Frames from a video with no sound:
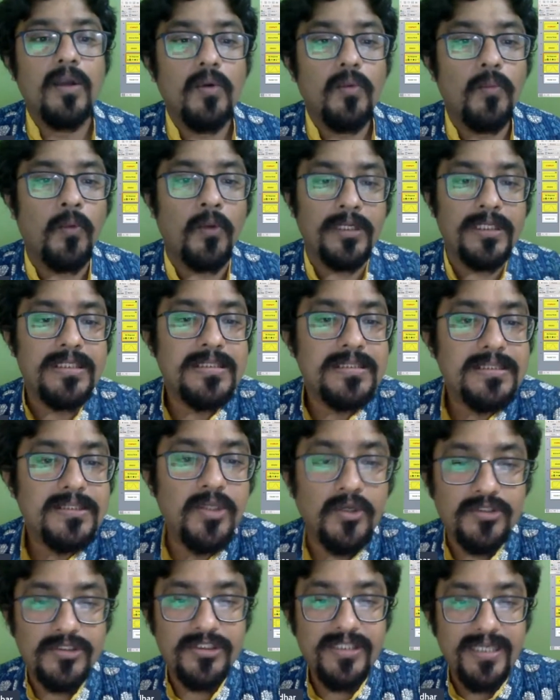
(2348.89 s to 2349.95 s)
What is
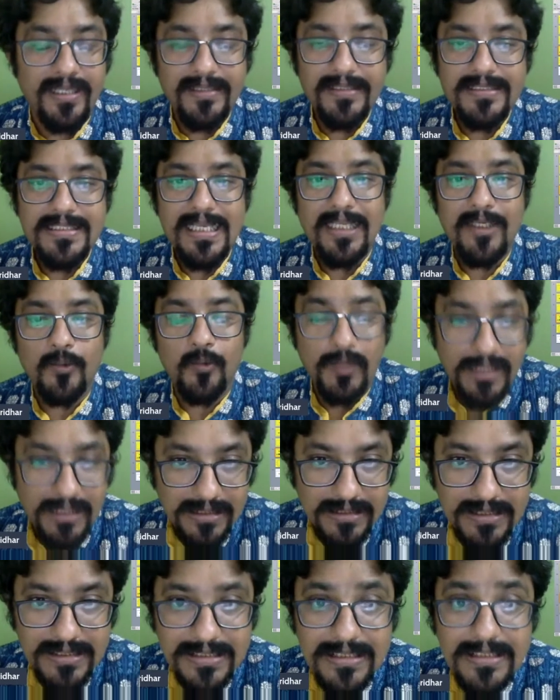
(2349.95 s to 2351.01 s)
your strengths and
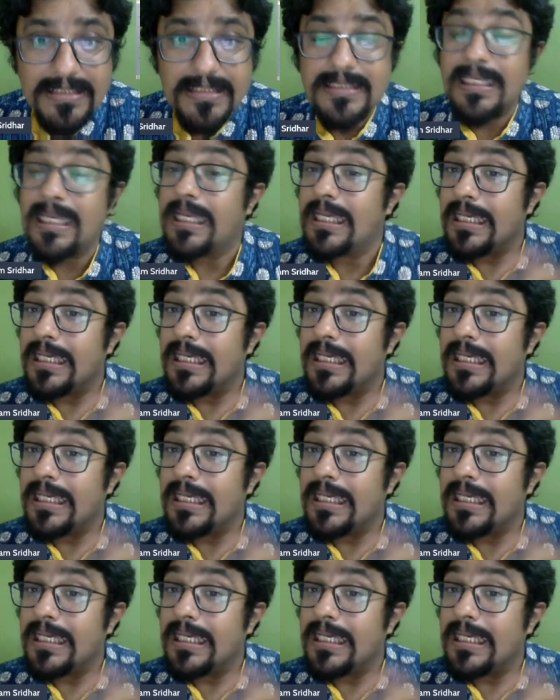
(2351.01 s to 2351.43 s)
weaknesses?